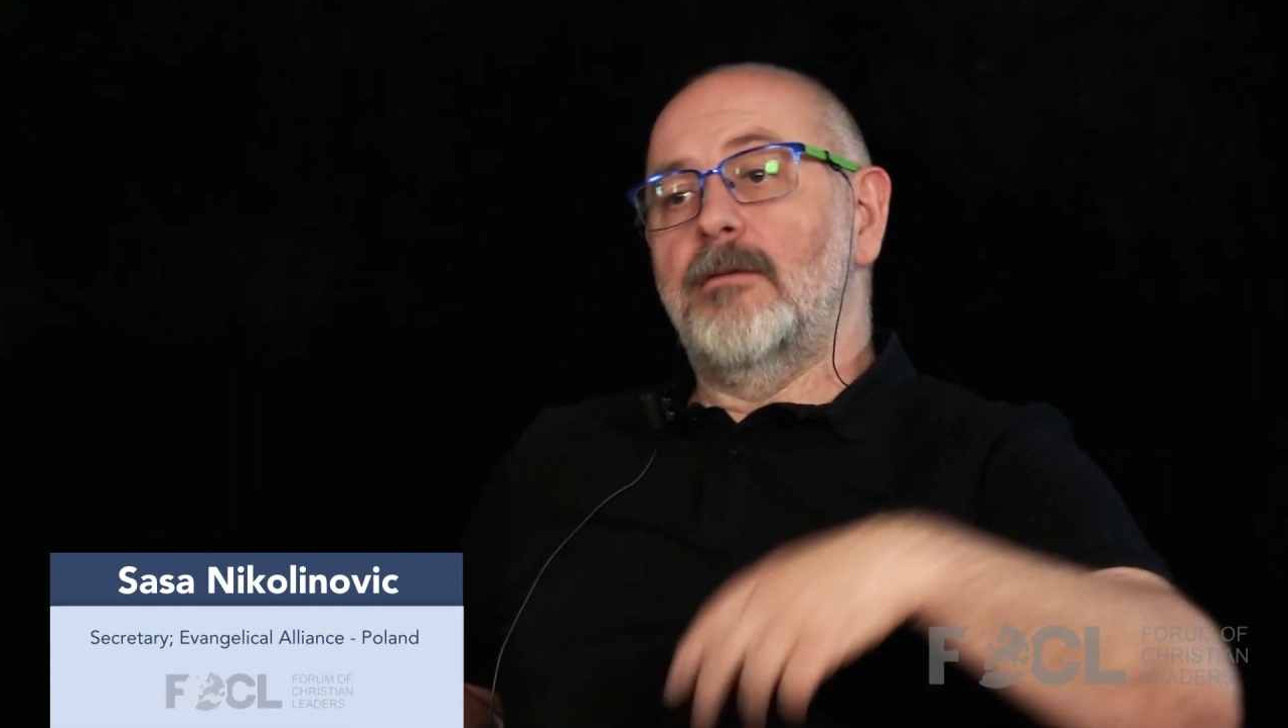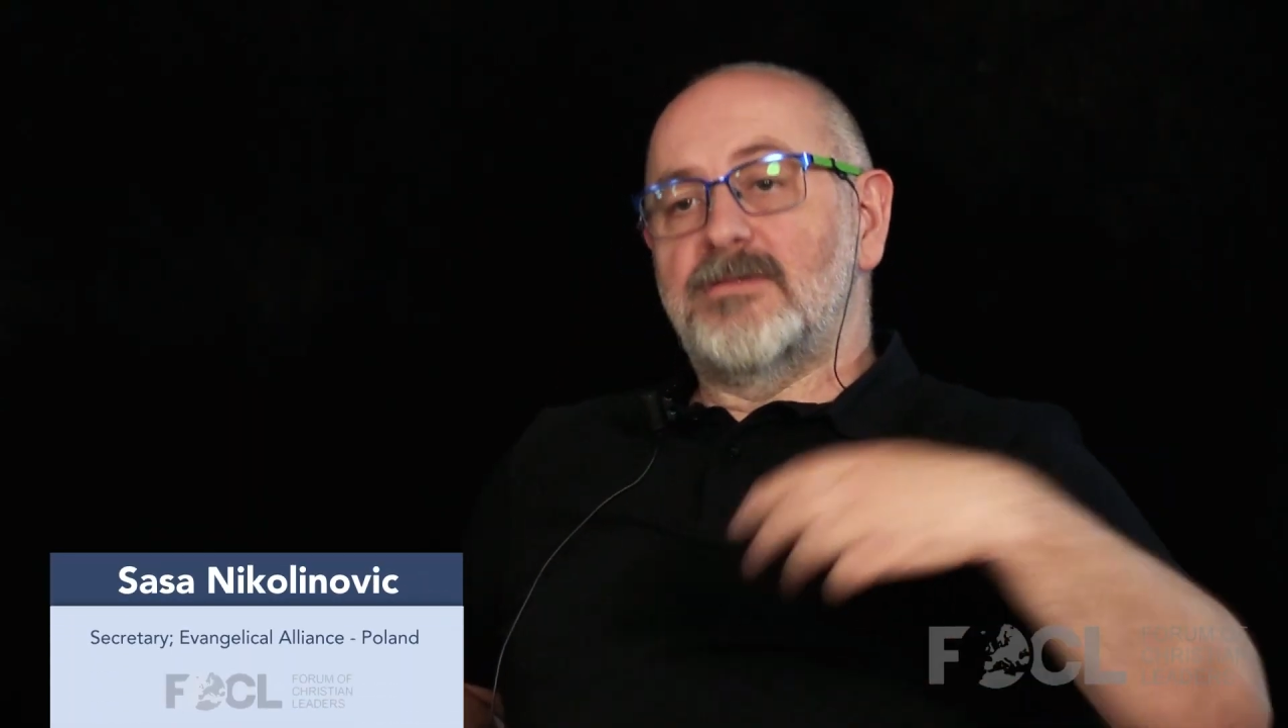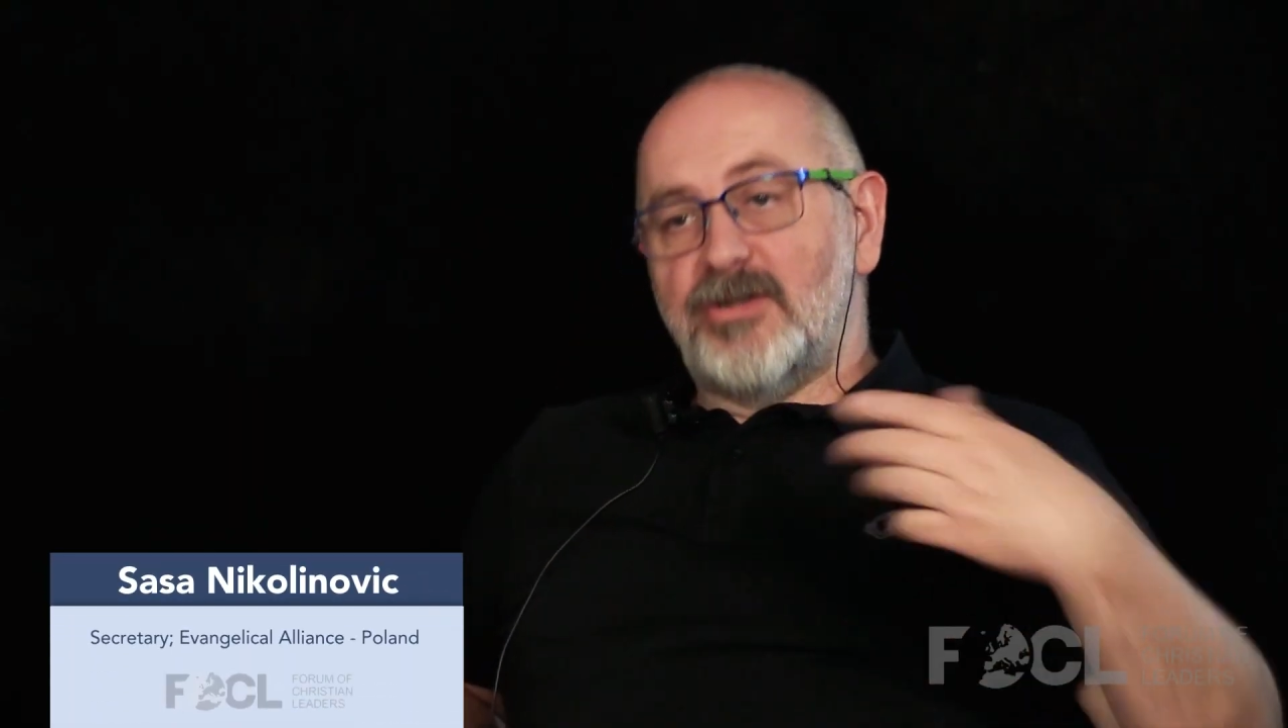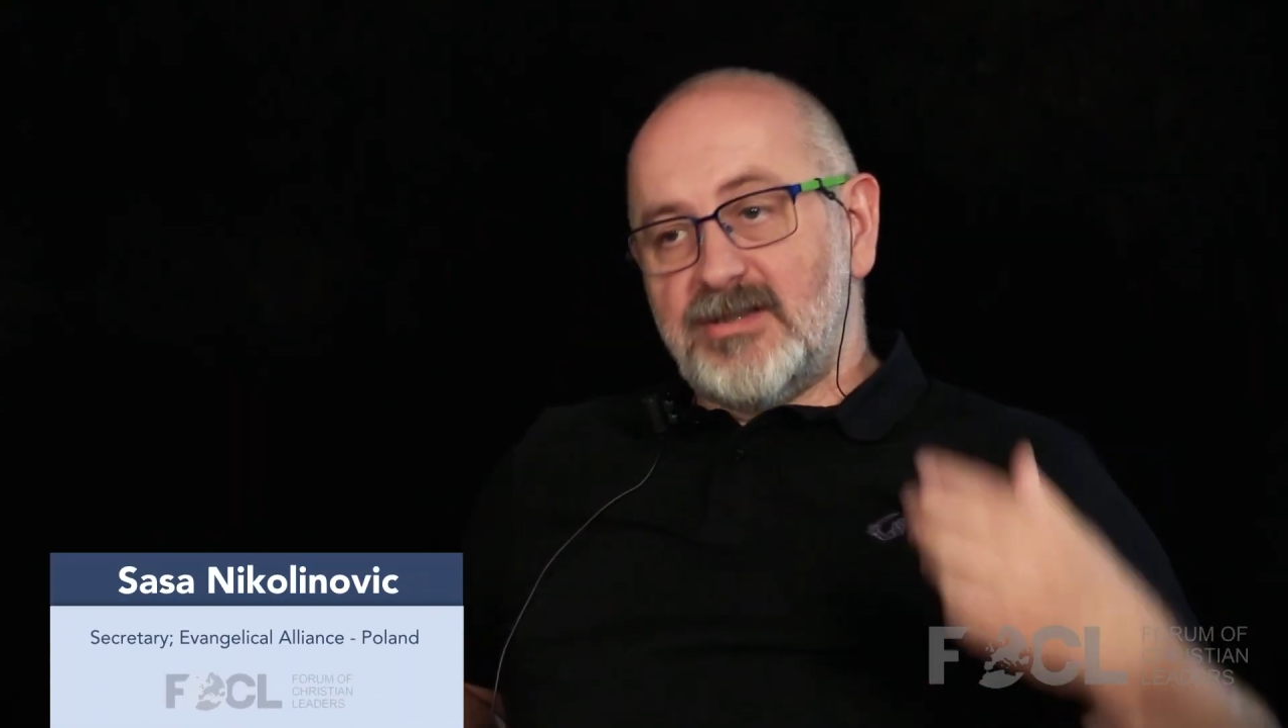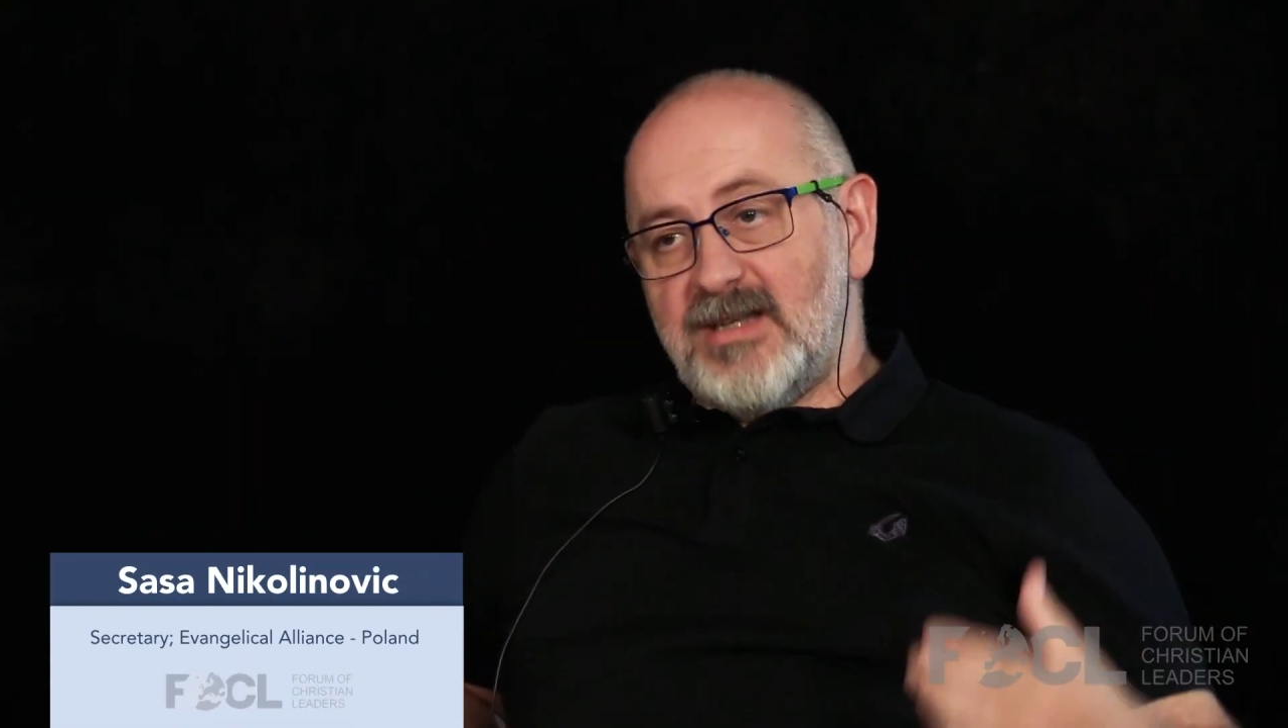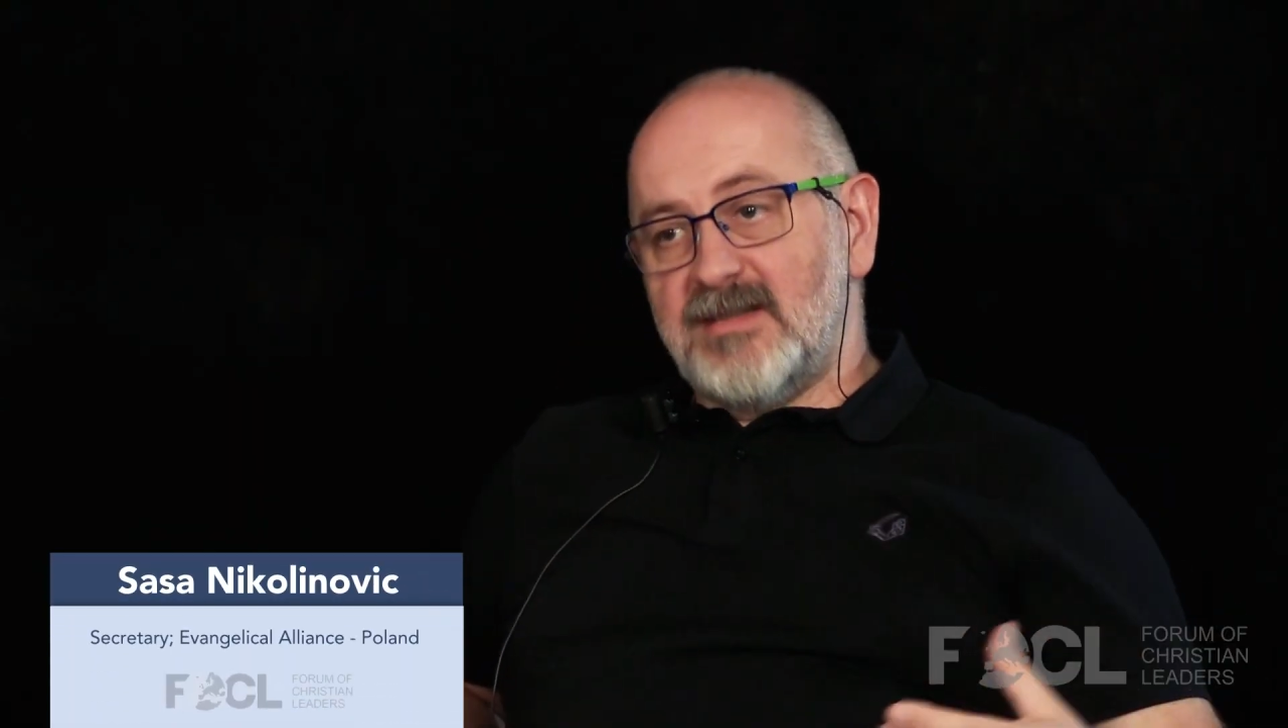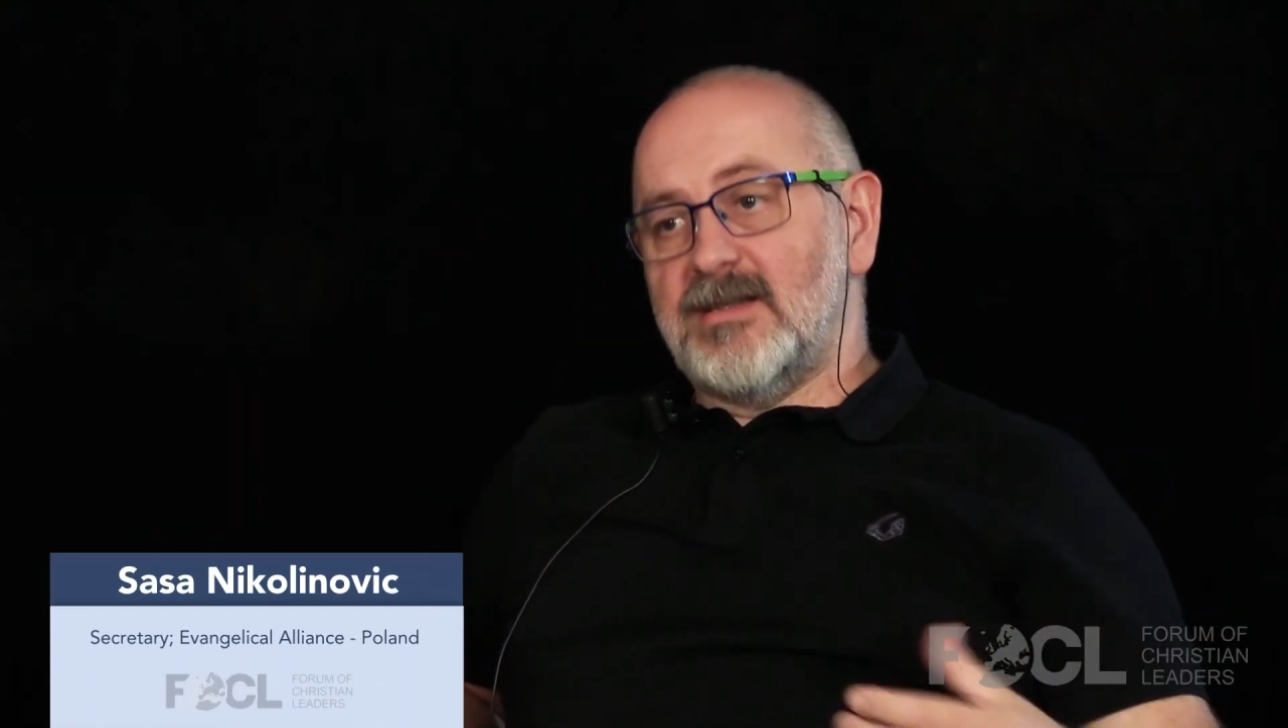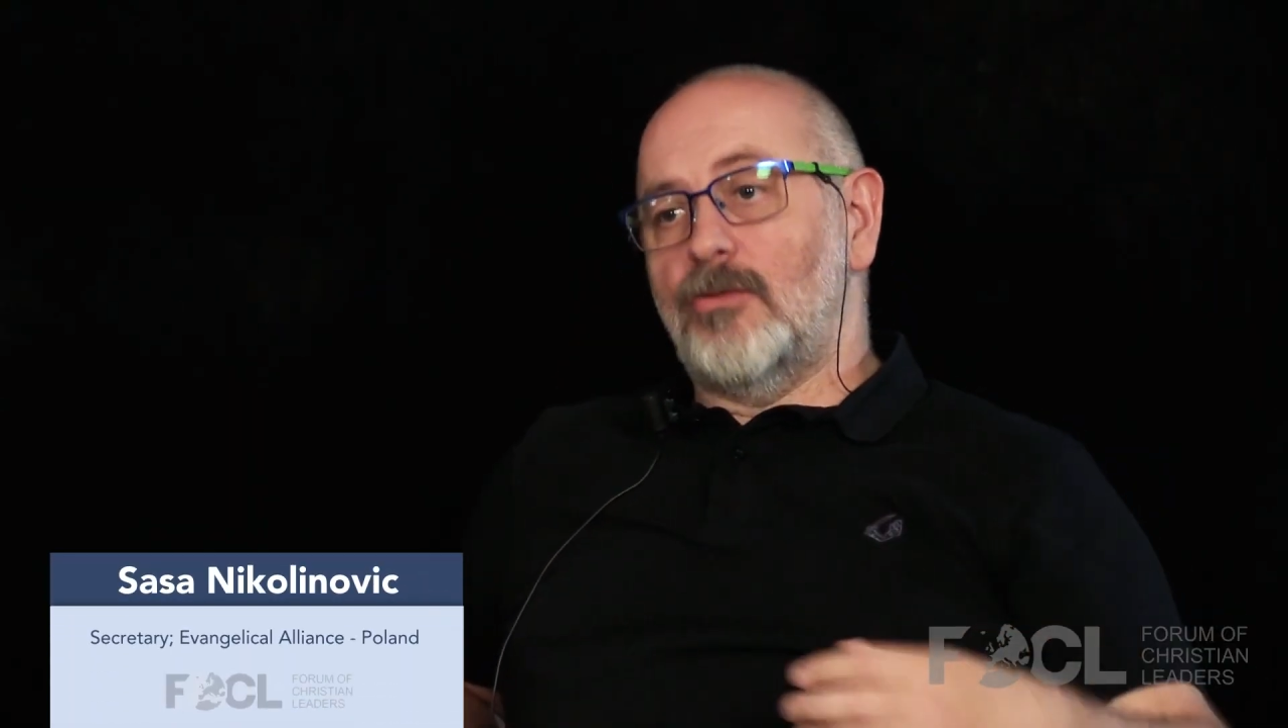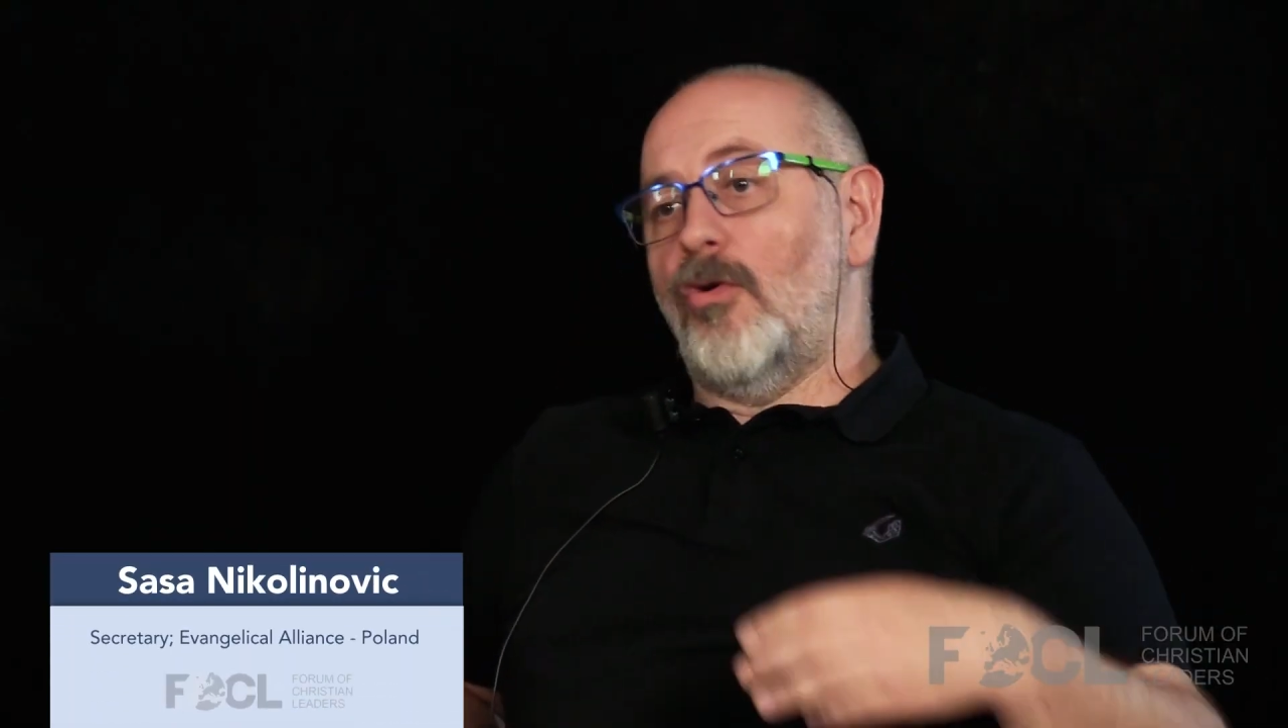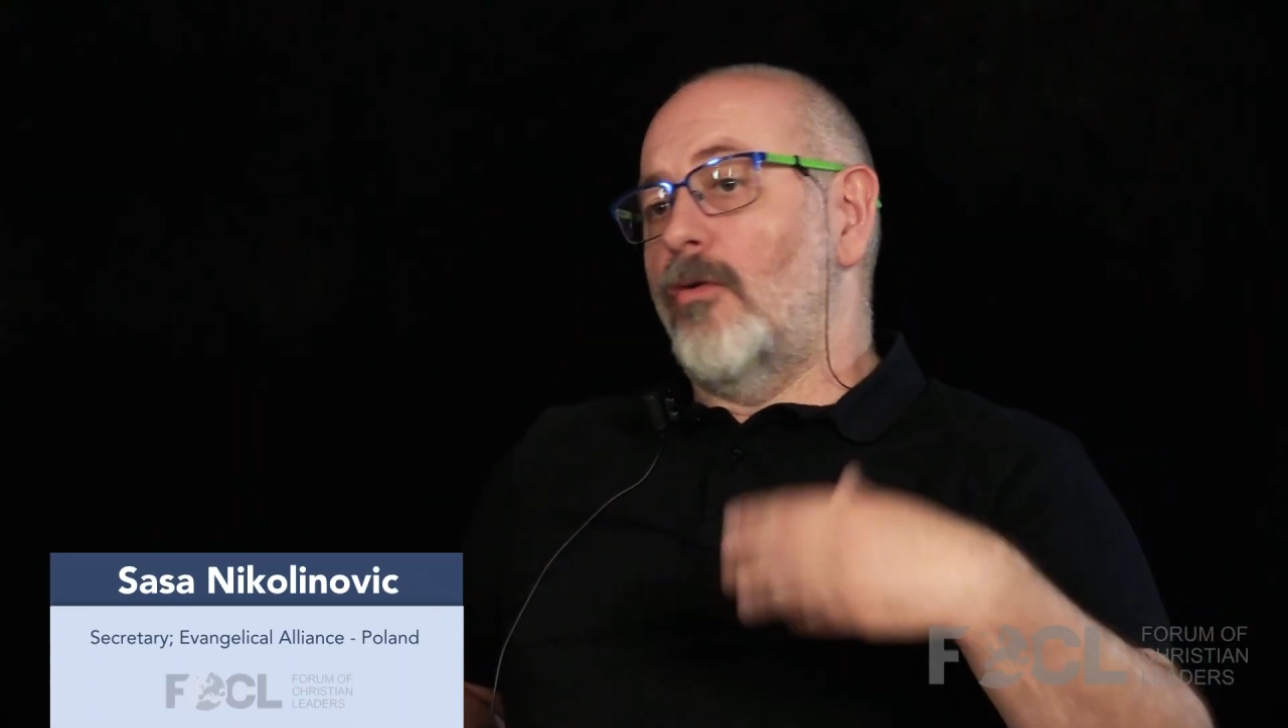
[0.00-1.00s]
30 years
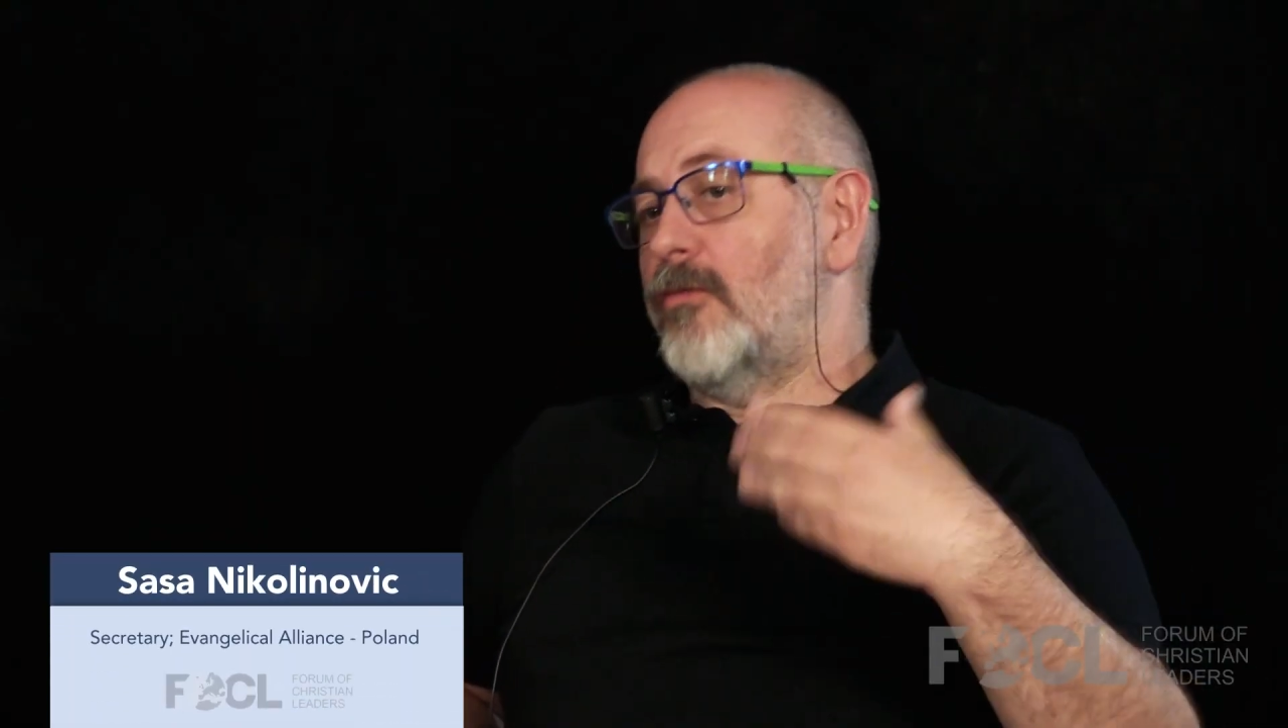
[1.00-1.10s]
ago,